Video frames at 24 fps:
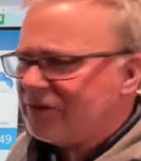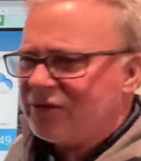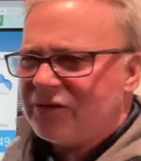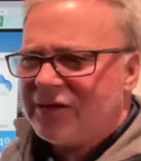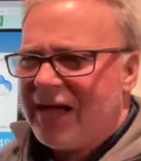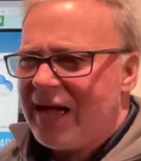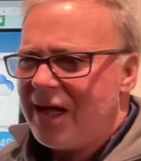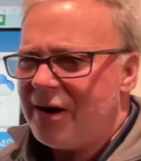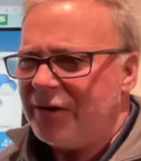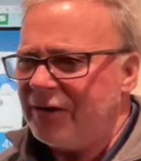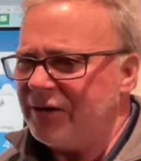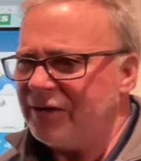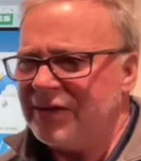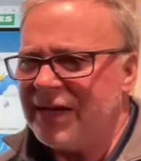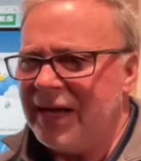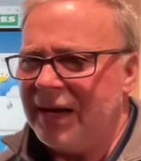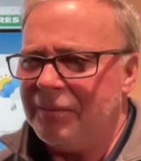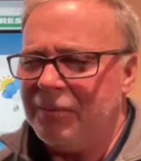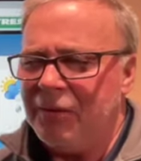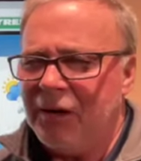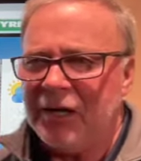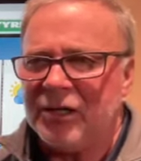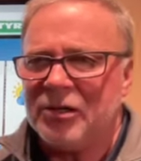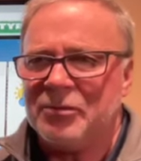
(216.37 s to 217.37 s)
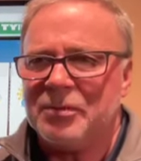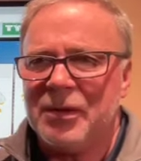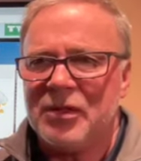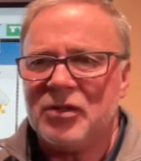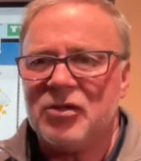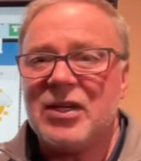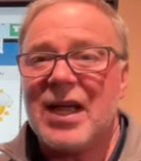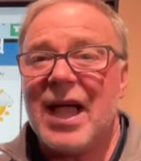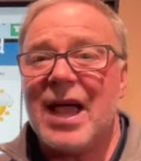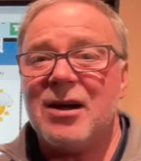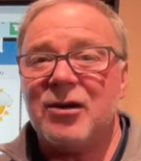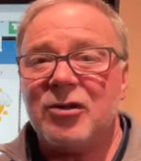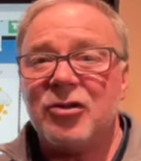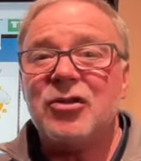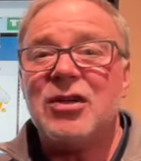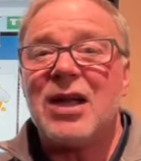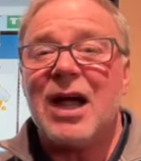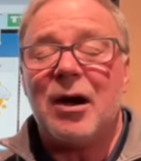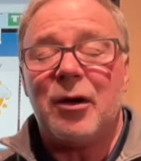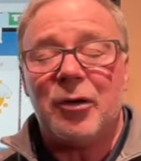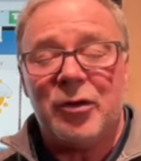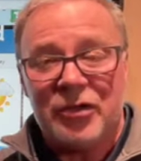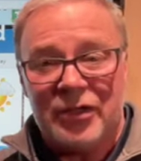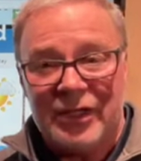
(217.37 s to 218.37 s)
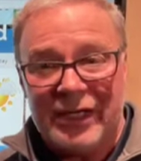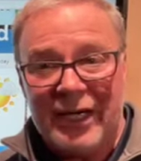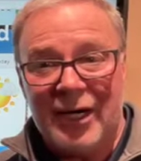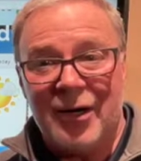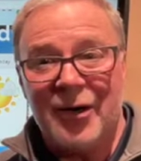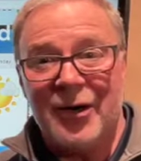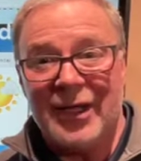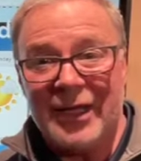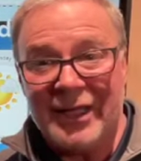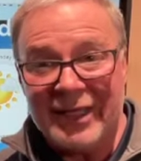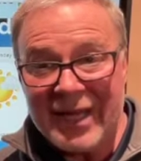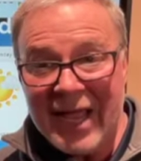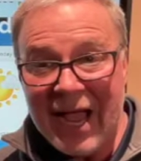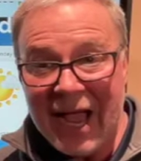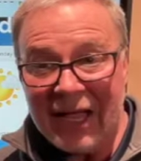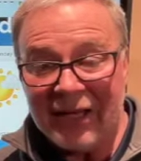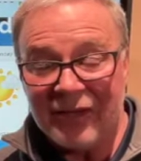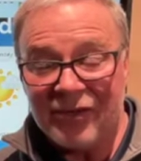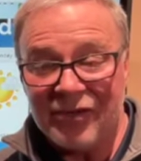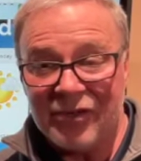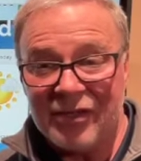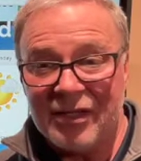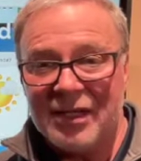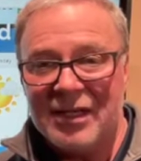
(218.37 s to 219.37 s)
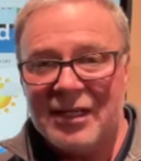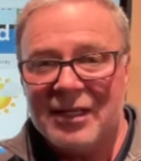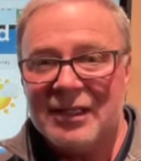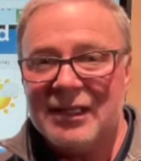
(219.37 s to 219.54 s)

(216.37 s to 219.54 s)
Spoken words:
Saturday is not much, but scattered showers in the area, yes.